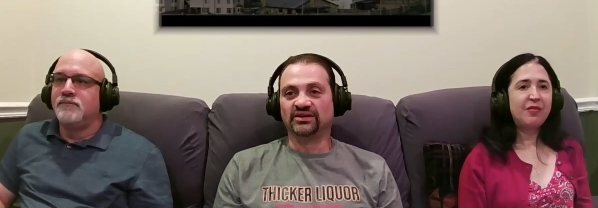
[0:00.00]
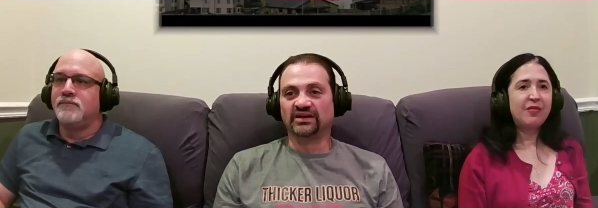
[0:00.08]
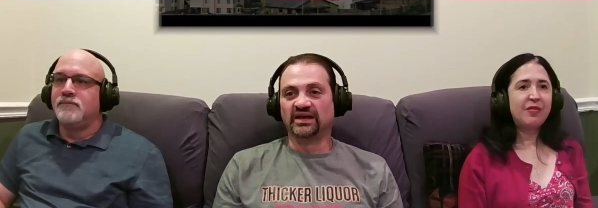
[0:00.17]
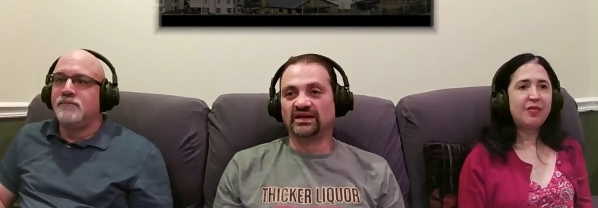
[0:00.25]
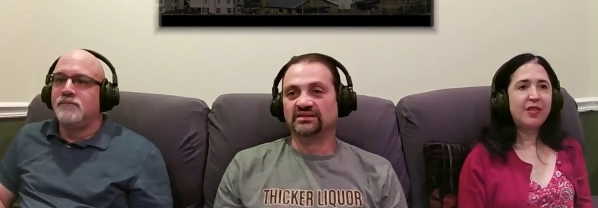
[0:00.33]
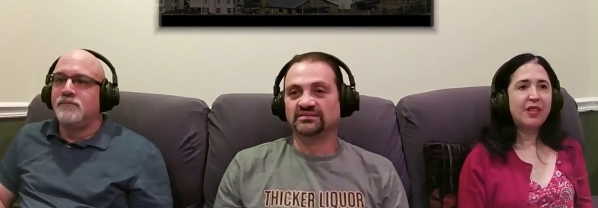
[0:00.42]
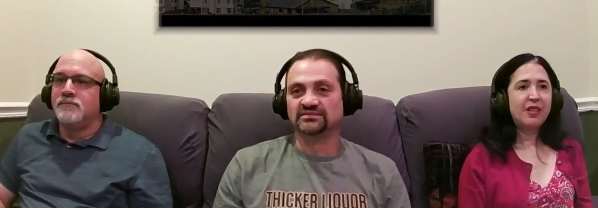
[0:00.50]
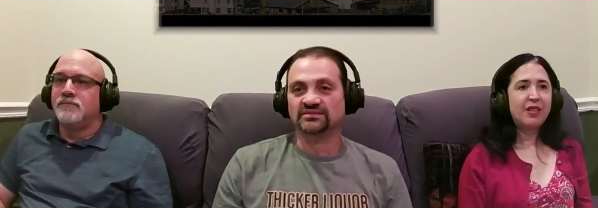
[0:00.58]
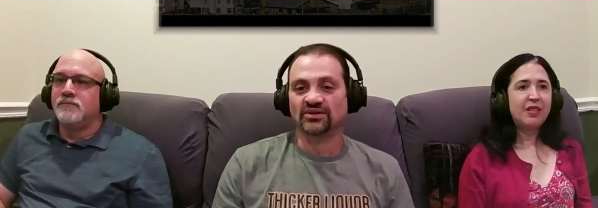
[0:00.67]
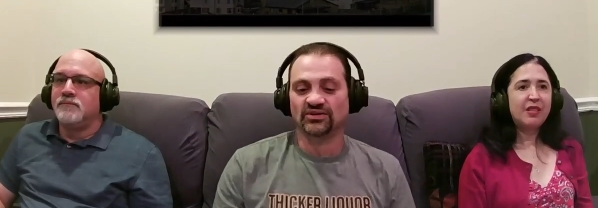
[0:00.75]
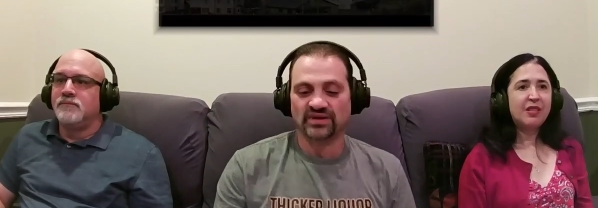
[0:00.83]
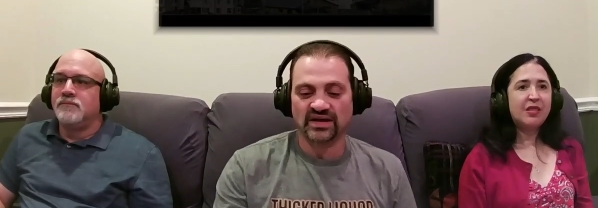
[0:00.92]
Speaker 1: at that.
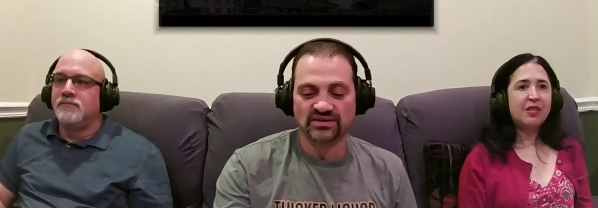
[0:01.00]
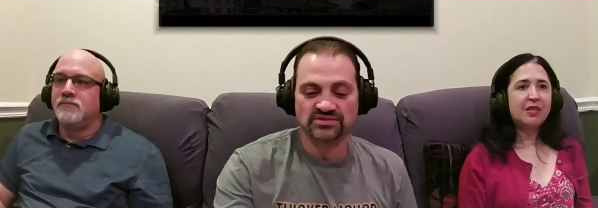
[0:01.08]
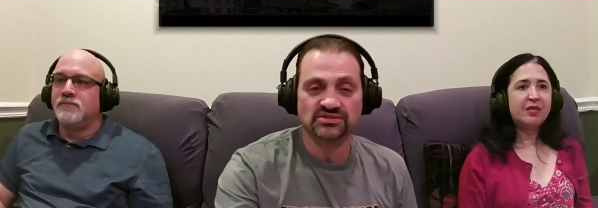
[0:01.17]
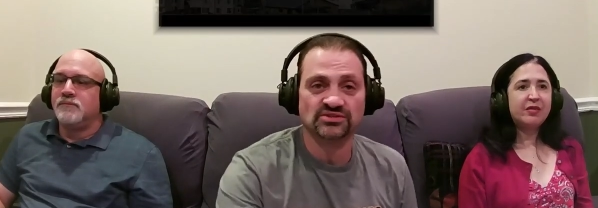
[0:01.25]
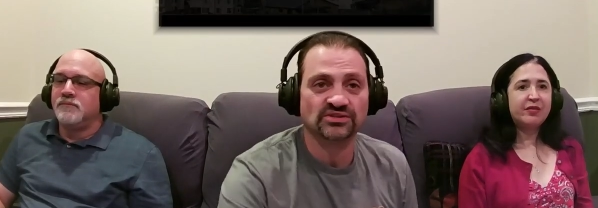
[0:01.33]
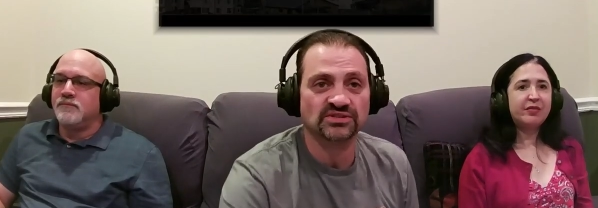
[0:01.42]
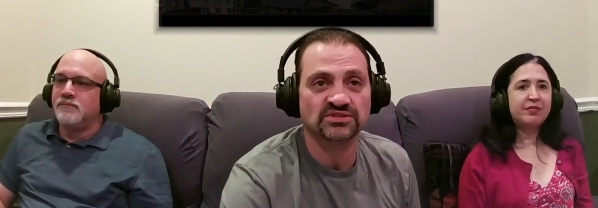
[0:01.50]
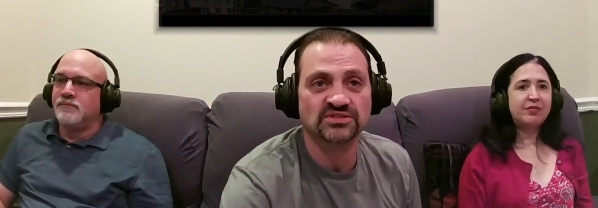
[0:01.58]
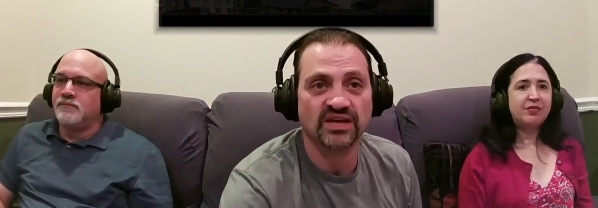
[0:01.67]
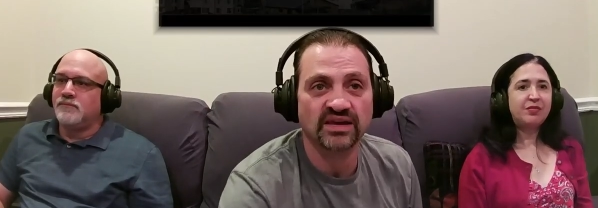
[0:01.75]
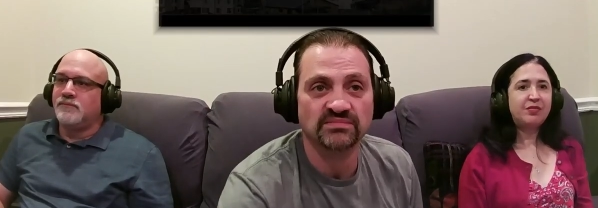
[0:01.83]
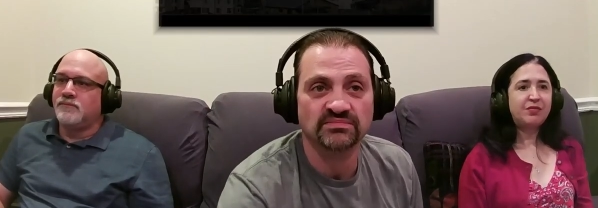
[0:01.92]
All the houses look the
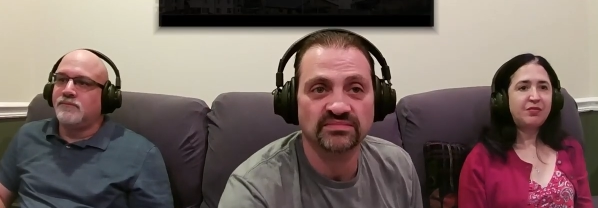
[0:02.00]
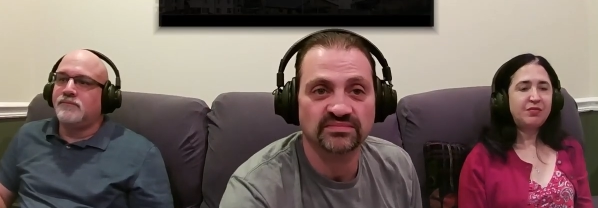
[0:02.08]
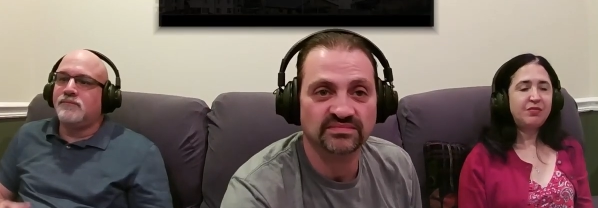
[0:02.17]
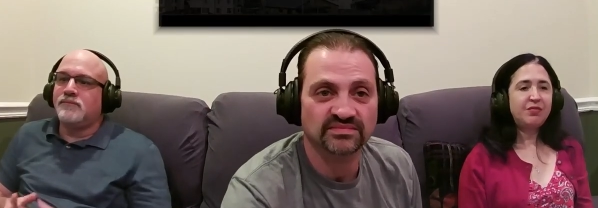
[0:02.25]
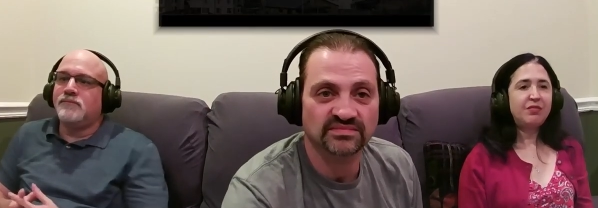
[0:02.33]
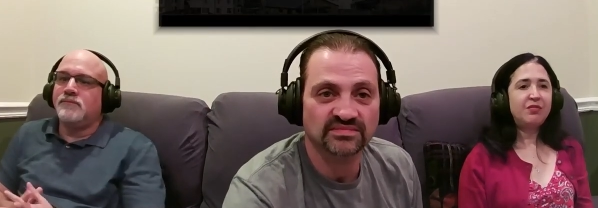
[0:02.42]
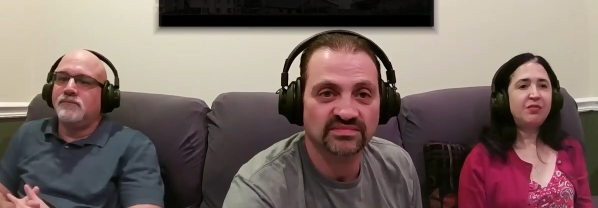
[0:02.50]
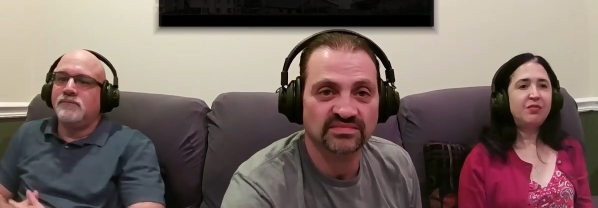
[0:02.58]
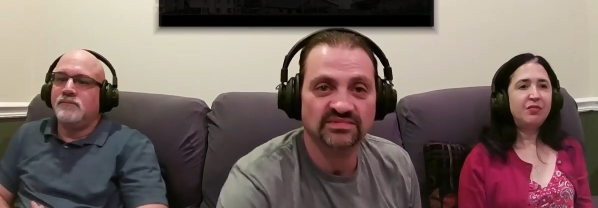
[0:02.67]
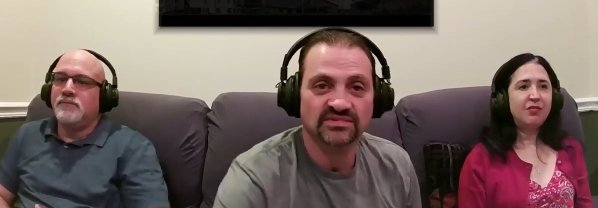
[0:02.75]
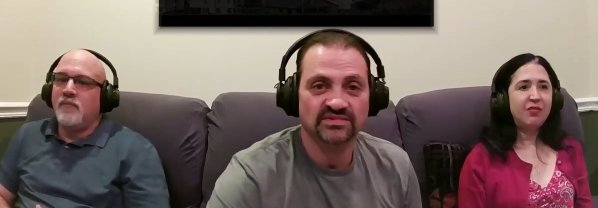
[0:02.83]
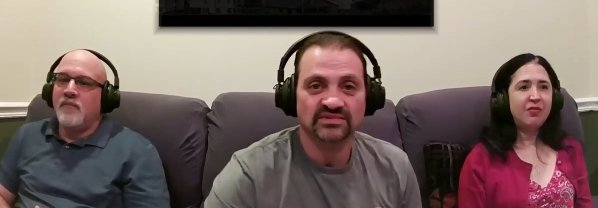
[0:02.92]
same.
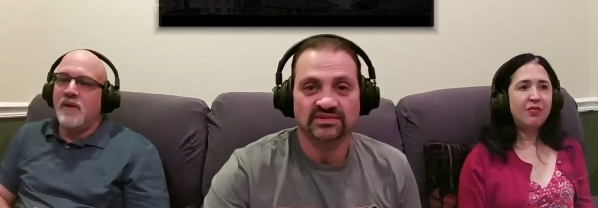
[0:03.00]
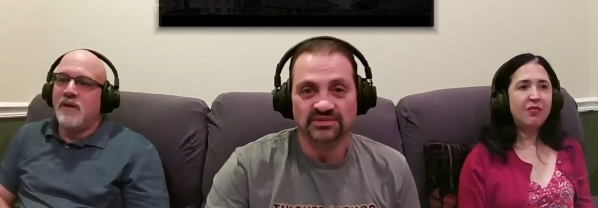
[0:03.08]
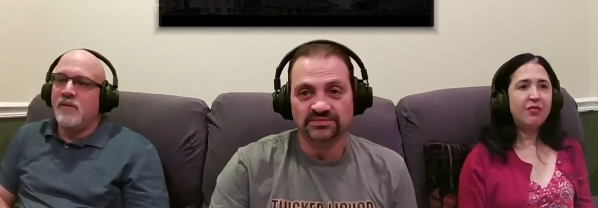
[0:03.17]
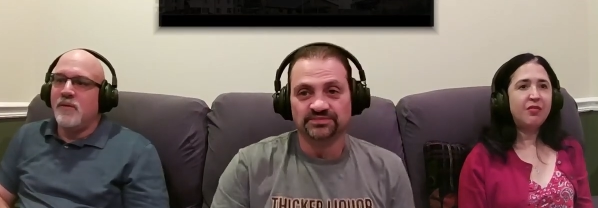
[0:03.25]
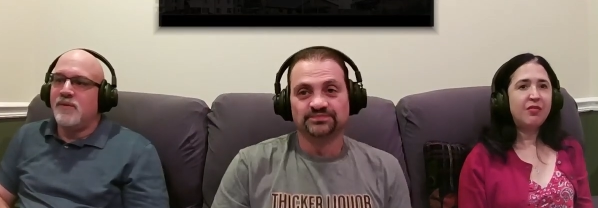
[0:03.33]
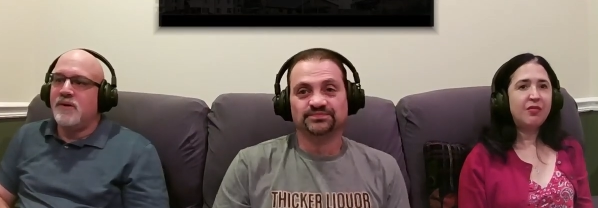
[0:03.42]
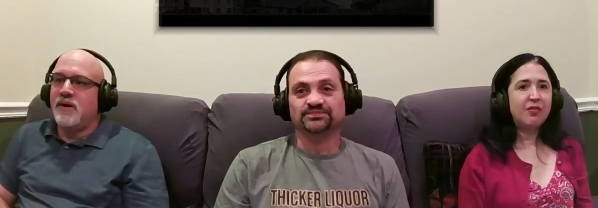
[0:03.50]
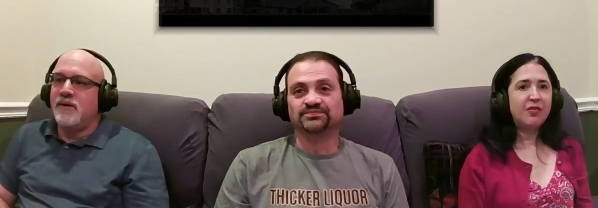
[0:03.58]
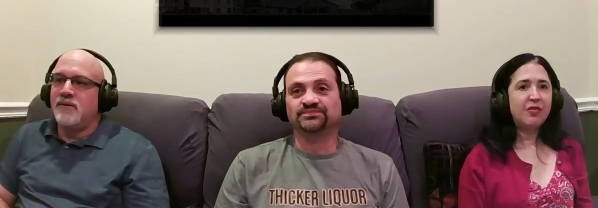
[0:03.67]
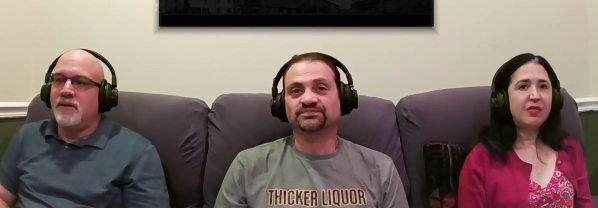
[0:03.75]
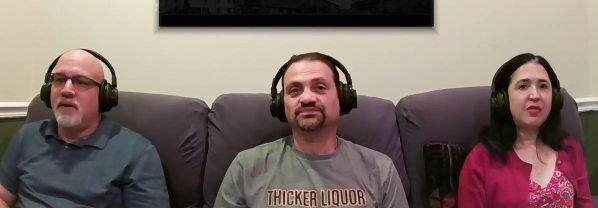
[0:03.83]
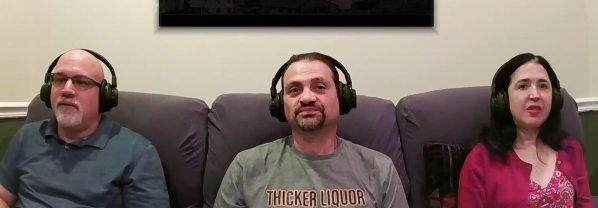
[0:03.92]
That's what I'm saying.
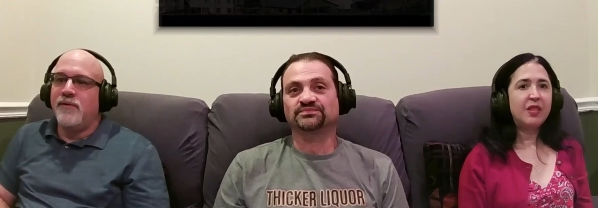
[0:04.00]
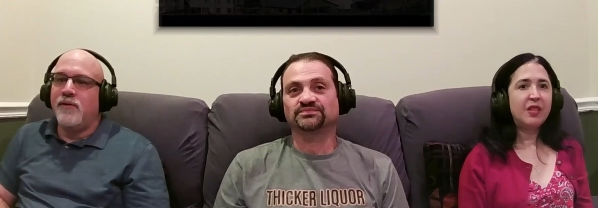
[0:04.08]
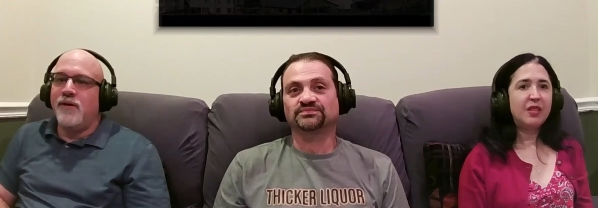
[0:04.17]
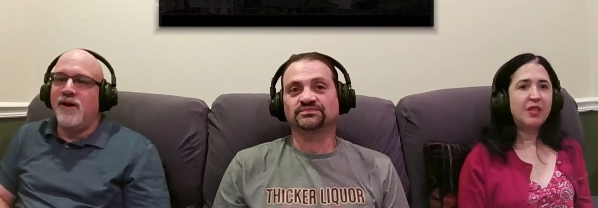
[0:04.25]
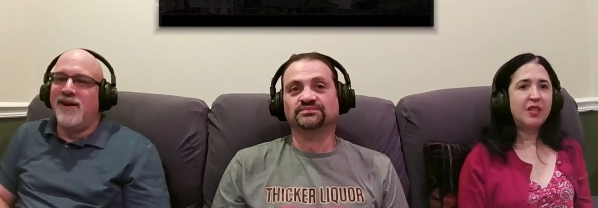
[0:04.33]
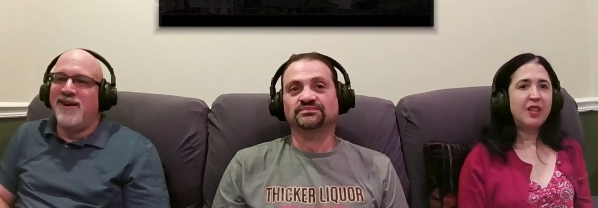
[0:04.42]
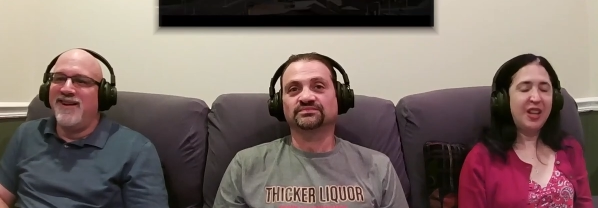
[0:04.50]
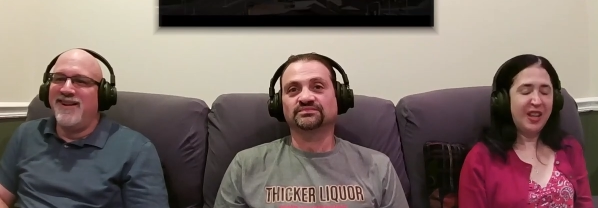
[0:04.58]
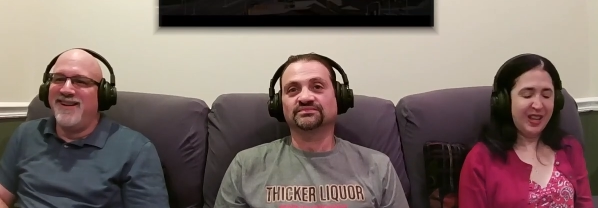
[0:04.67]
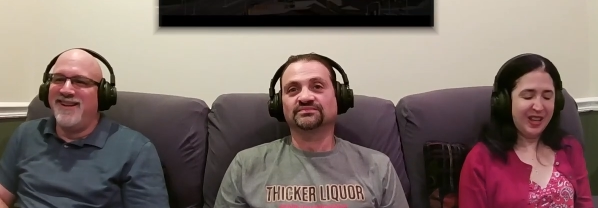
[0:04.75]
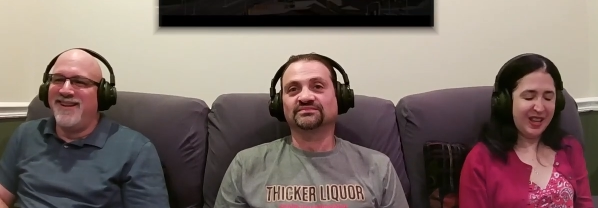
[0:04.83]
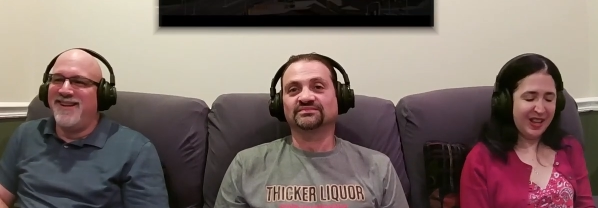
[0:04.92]
It's
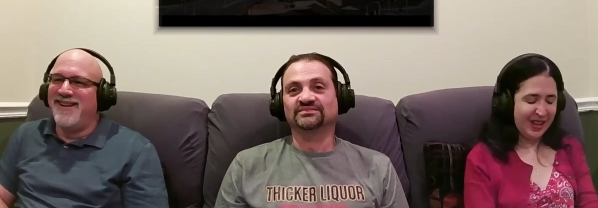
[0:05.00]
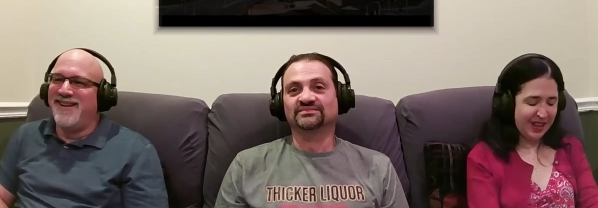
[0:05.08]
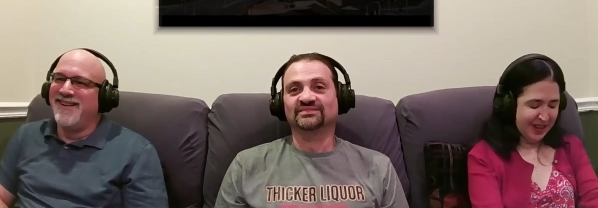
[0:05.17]
California.